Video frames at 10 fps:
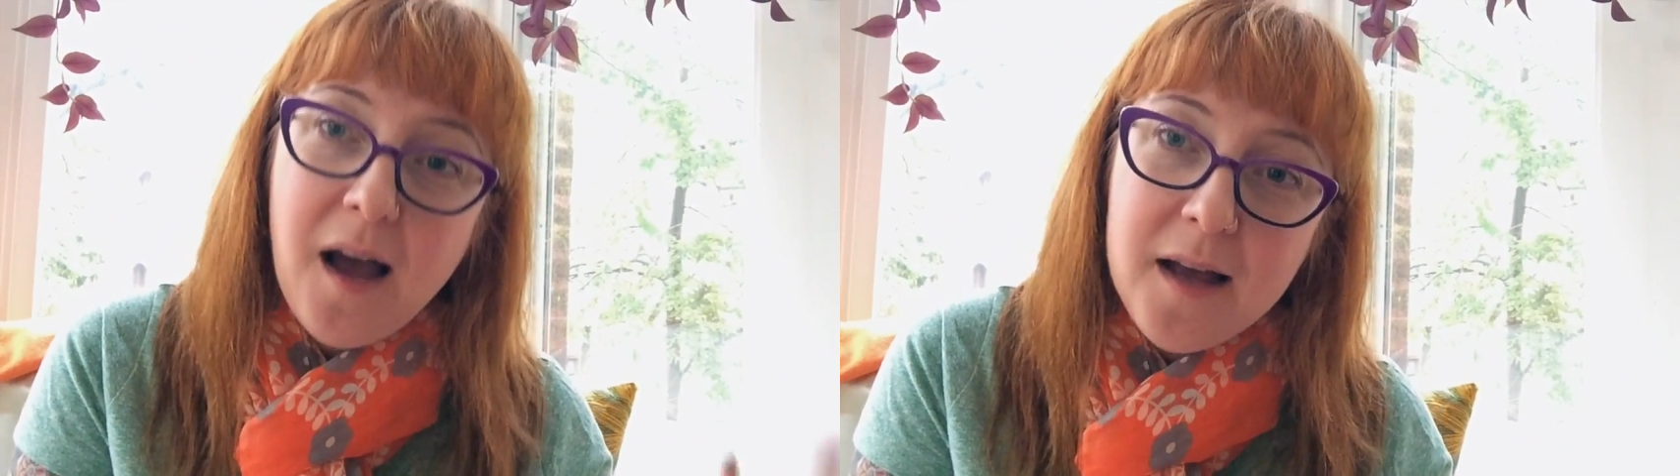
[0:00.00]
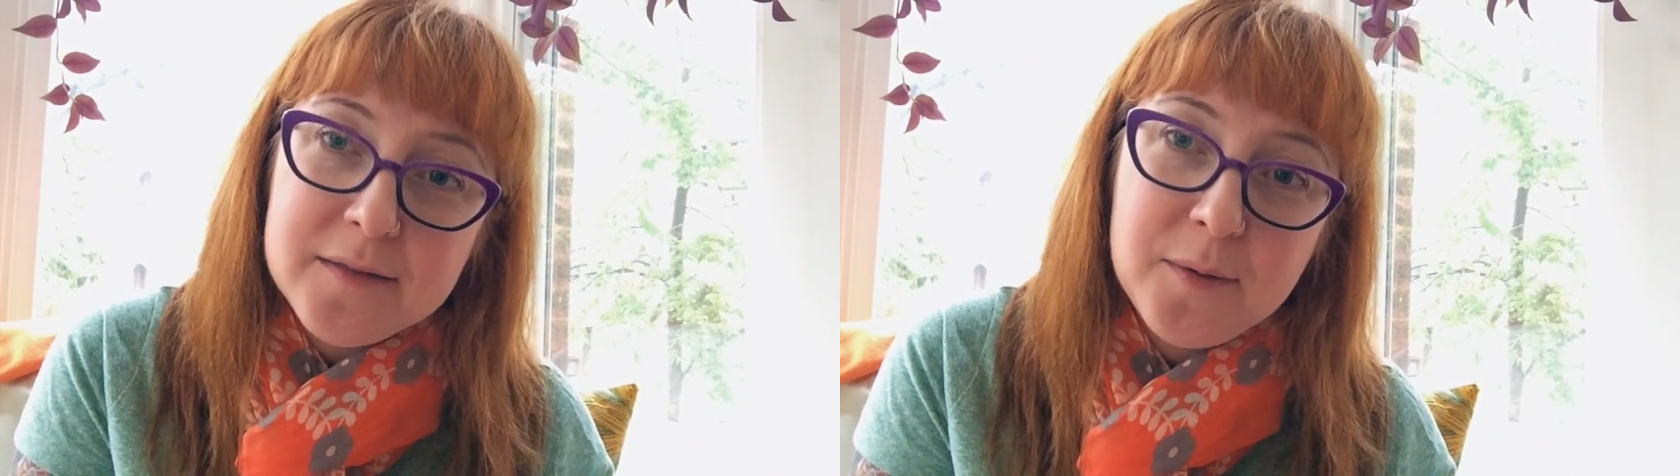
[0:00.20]

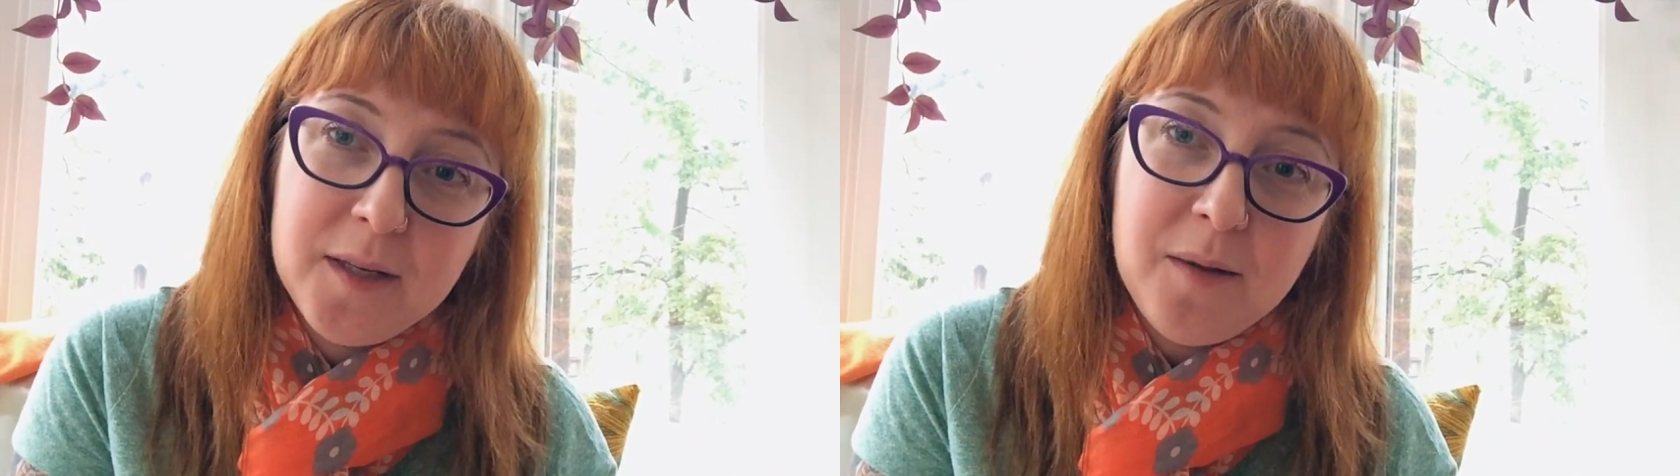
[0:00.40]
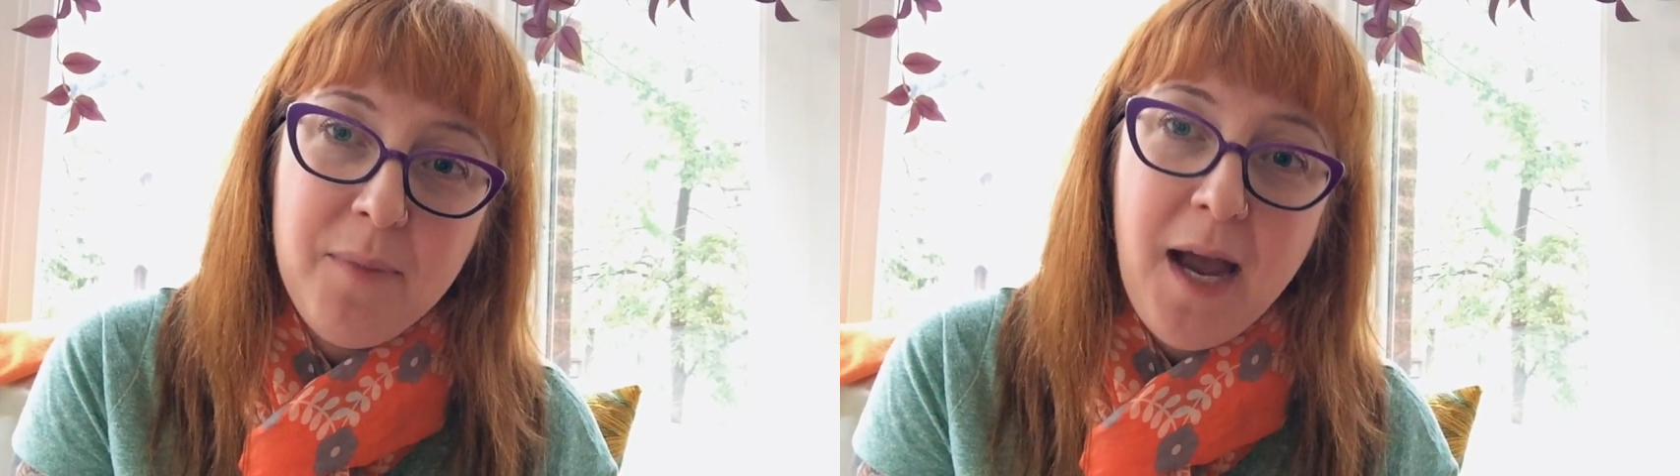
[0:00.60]
us with
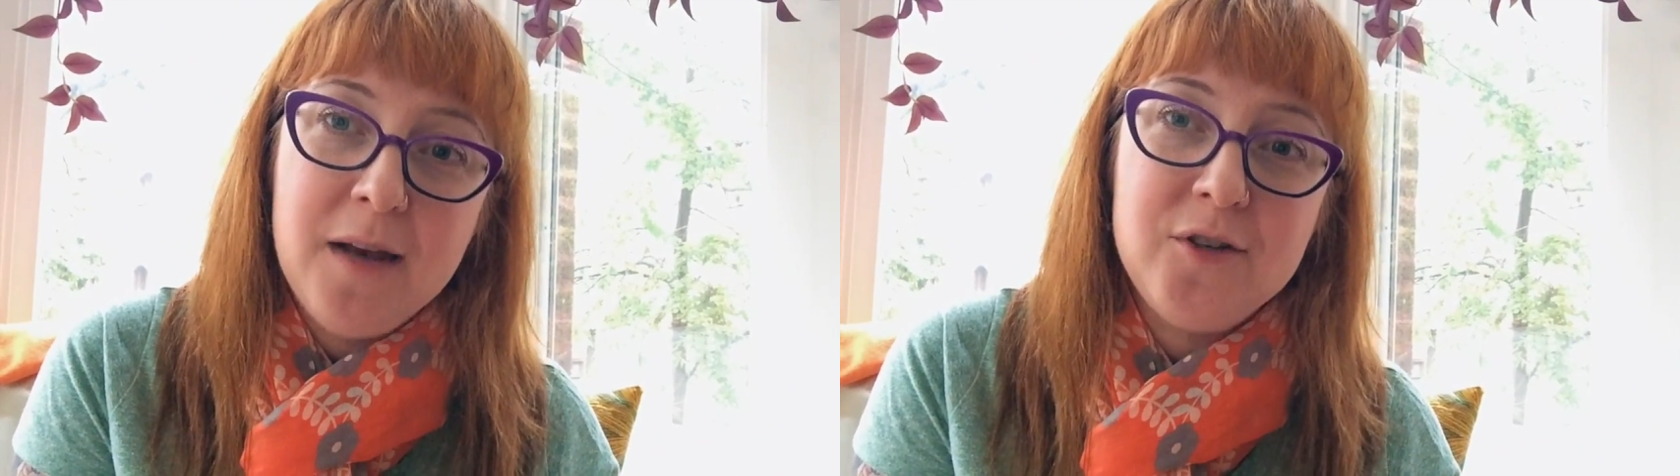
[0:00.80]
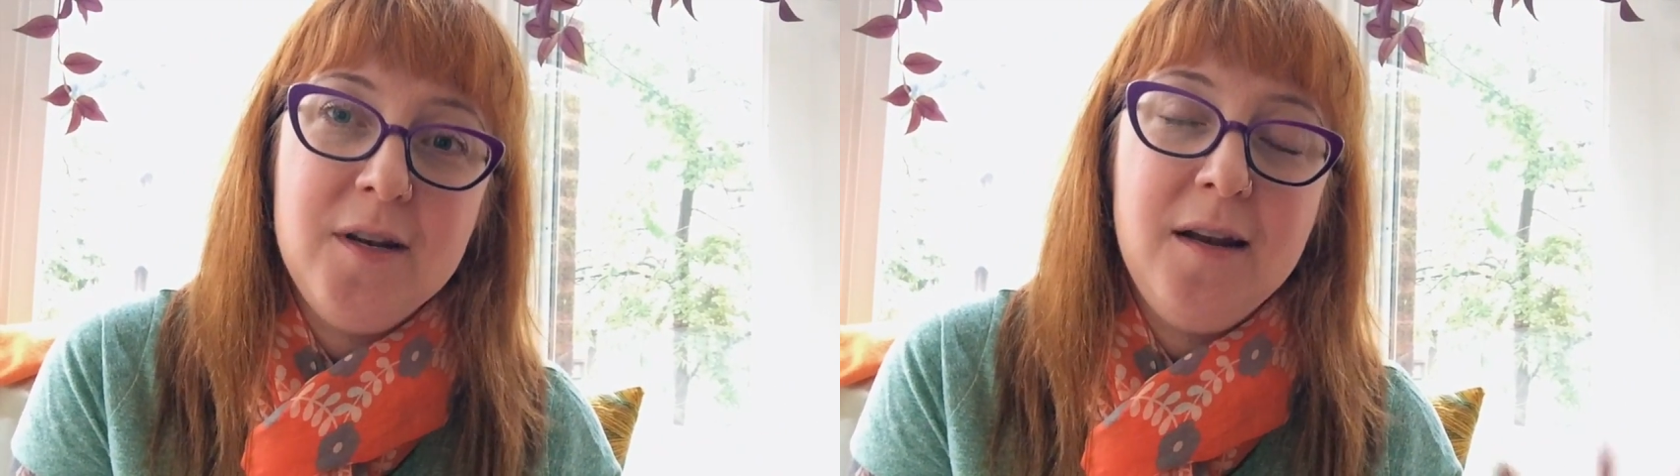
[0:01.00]
a
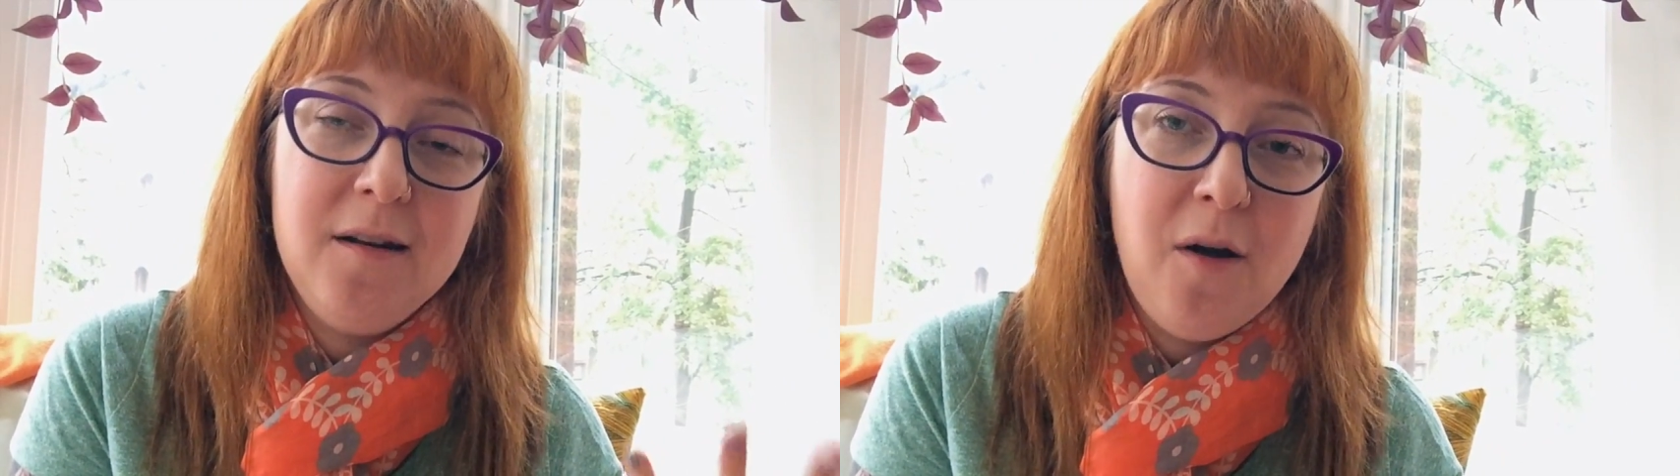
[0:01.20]
compassionate and